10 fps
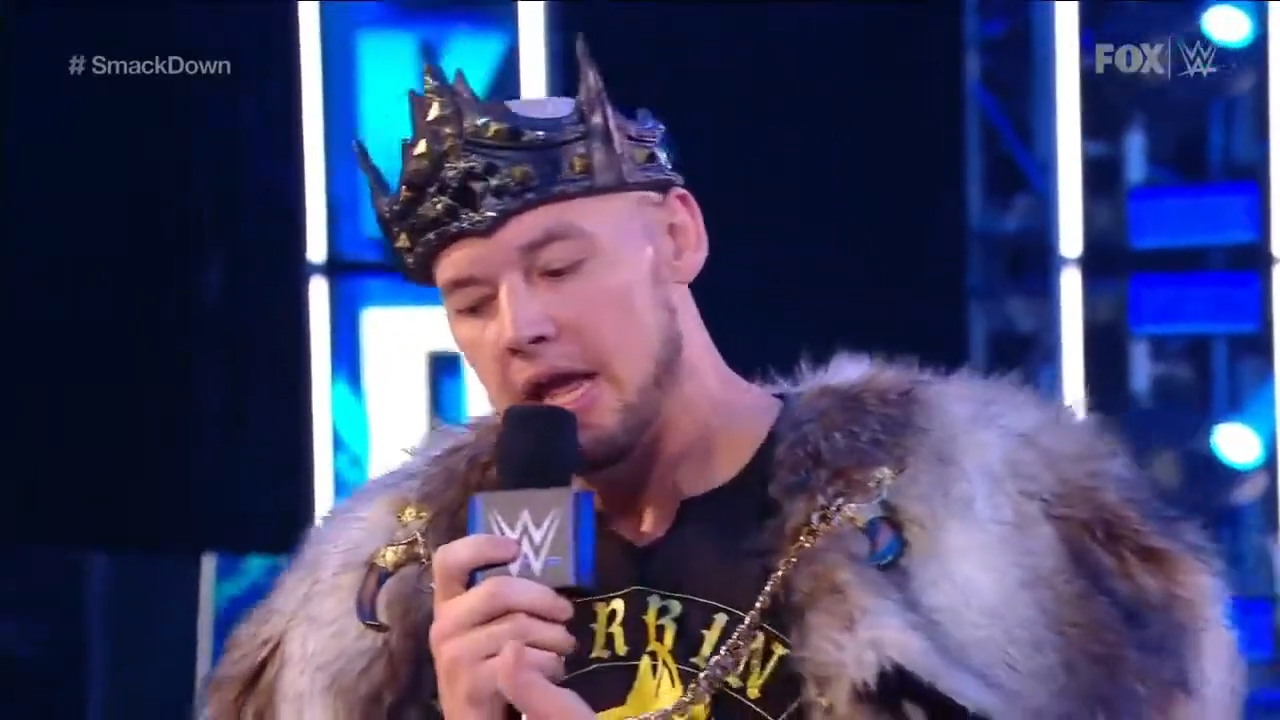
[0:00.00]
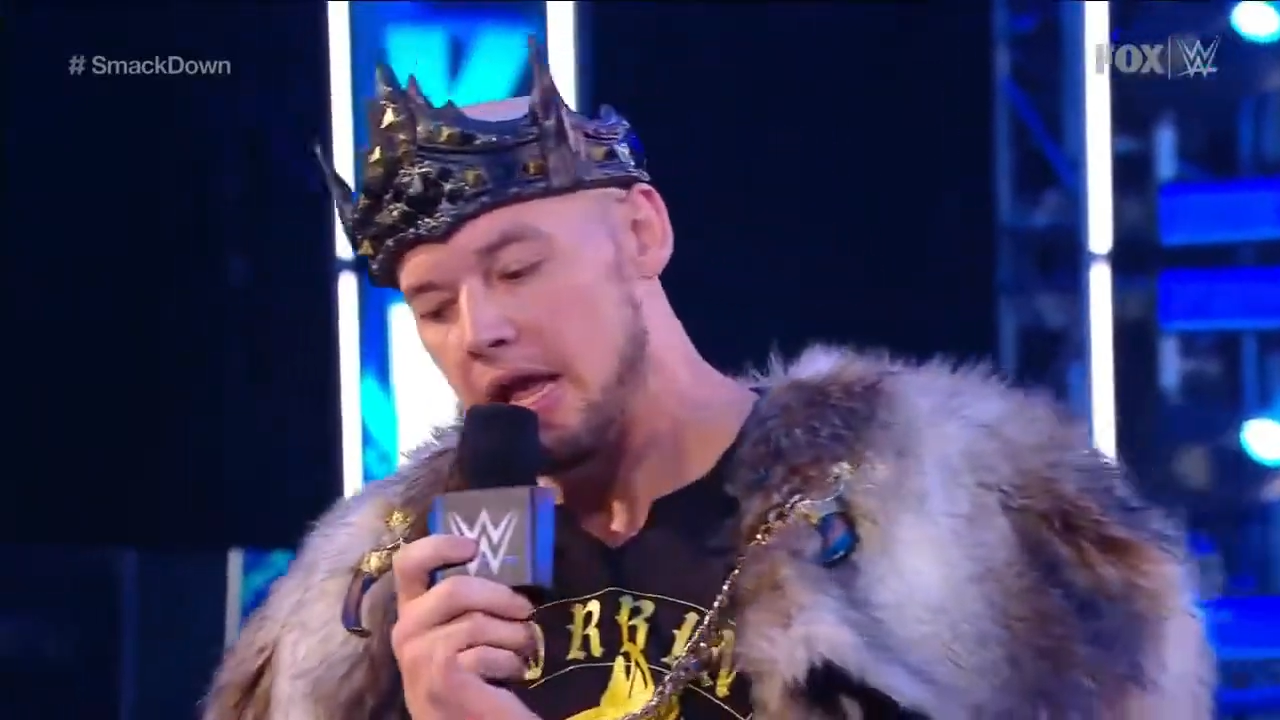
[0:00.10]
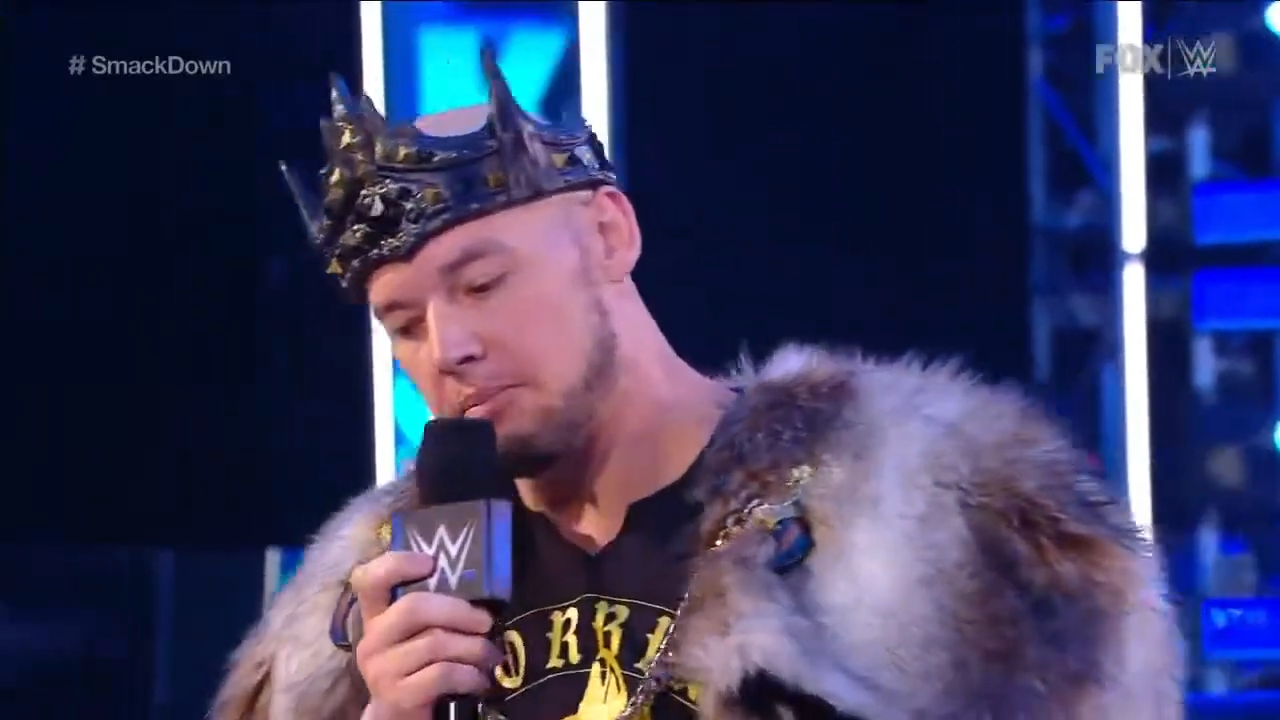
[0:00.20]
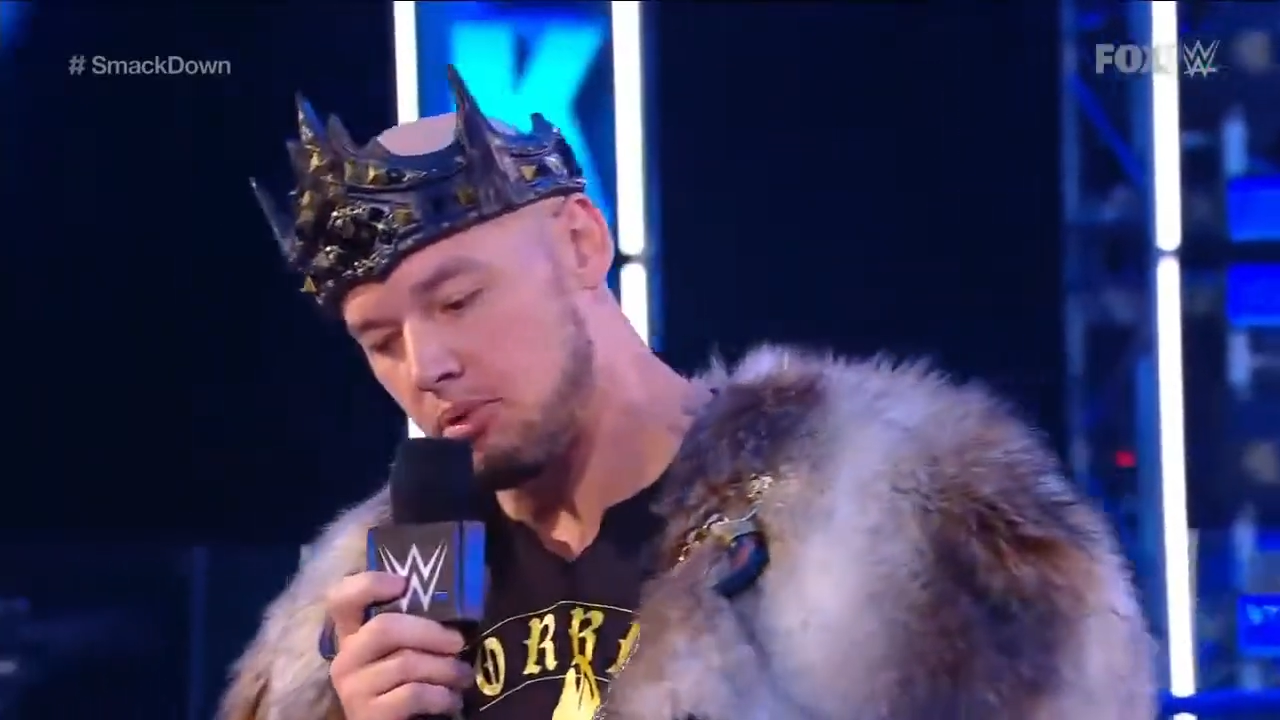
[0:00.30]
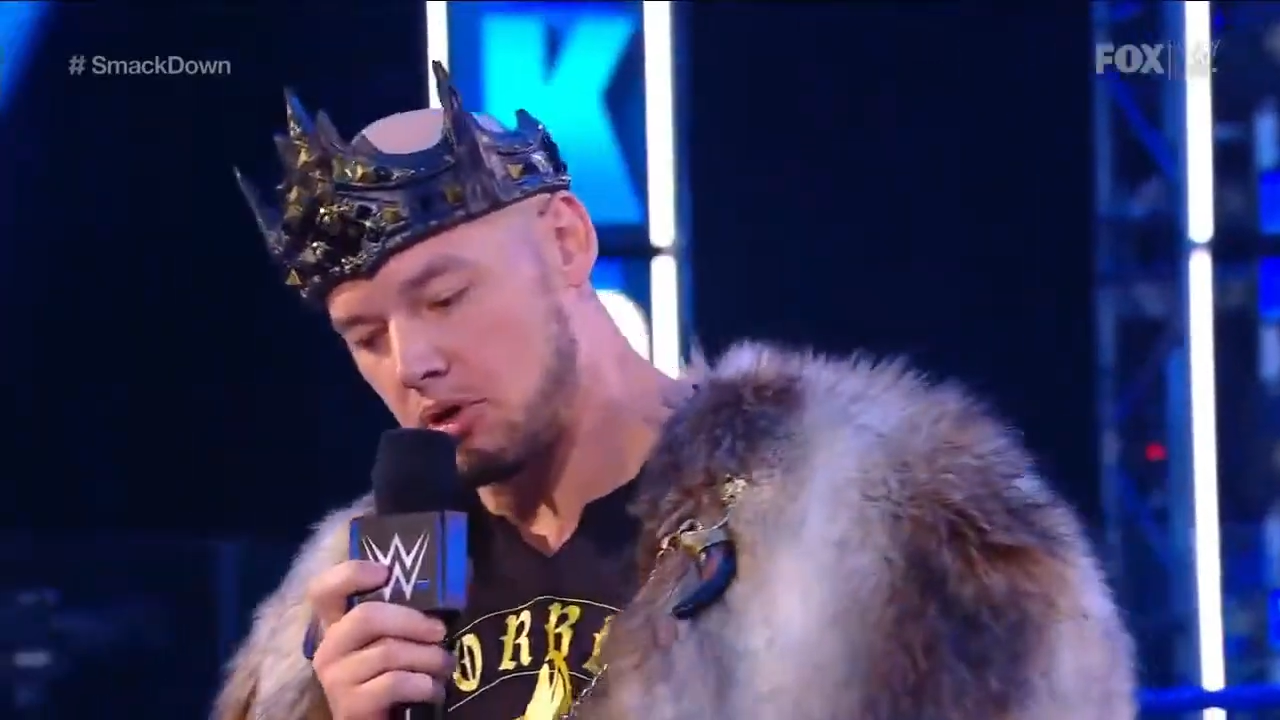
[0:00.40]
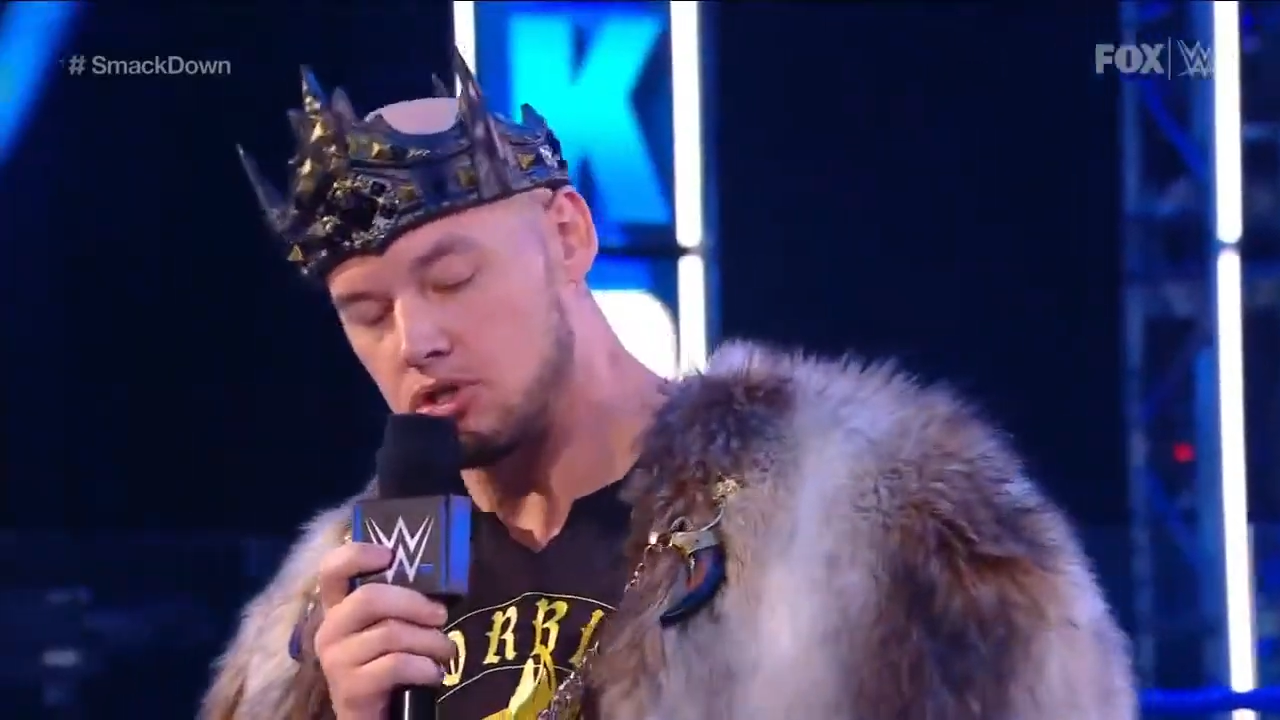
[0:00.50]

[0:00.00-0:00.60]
and Braun